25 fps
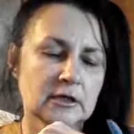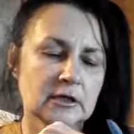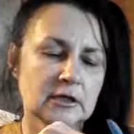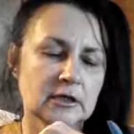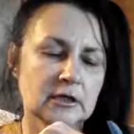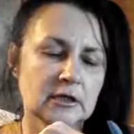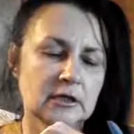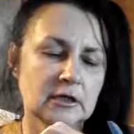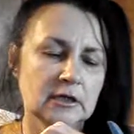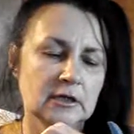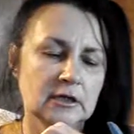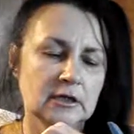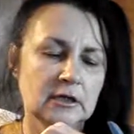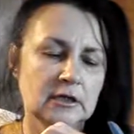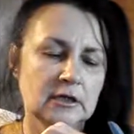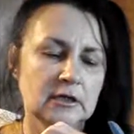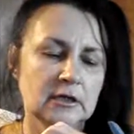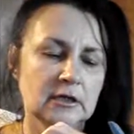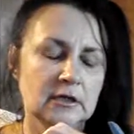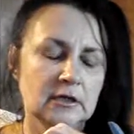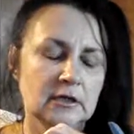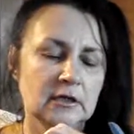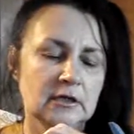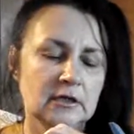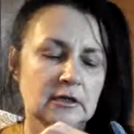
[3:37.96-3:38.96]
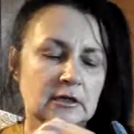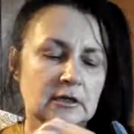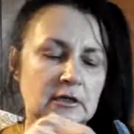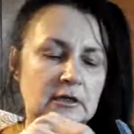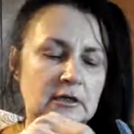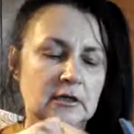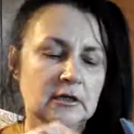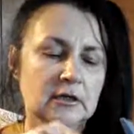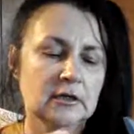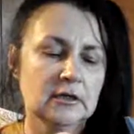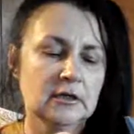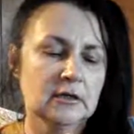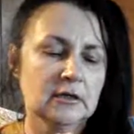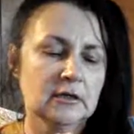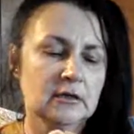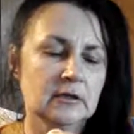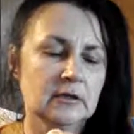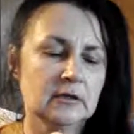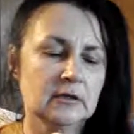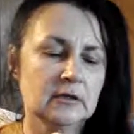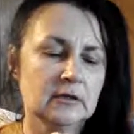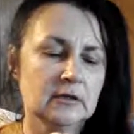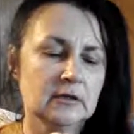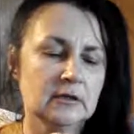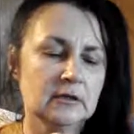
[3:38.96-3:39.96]

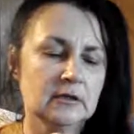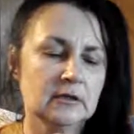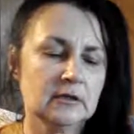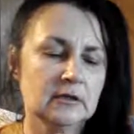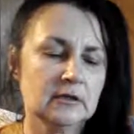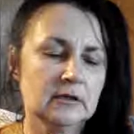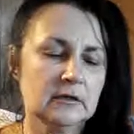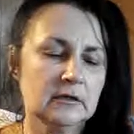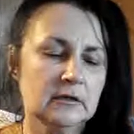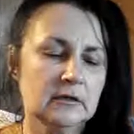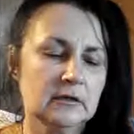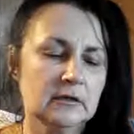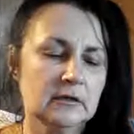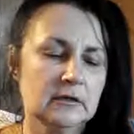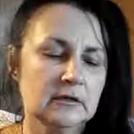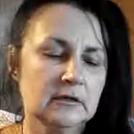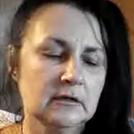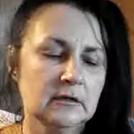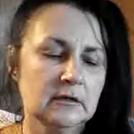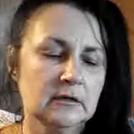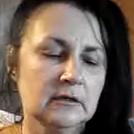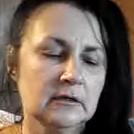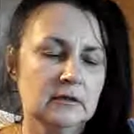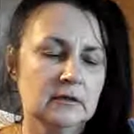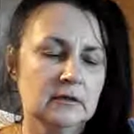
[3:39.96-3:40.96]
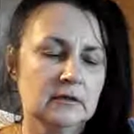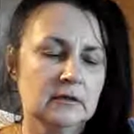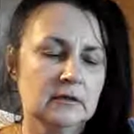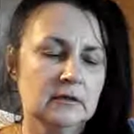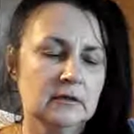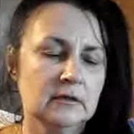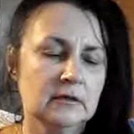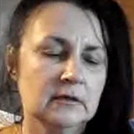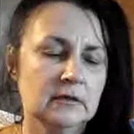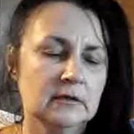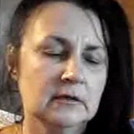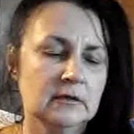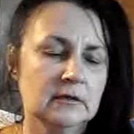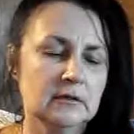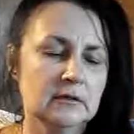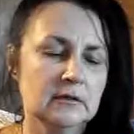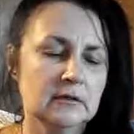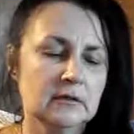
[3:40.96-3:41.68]
(no one is talking)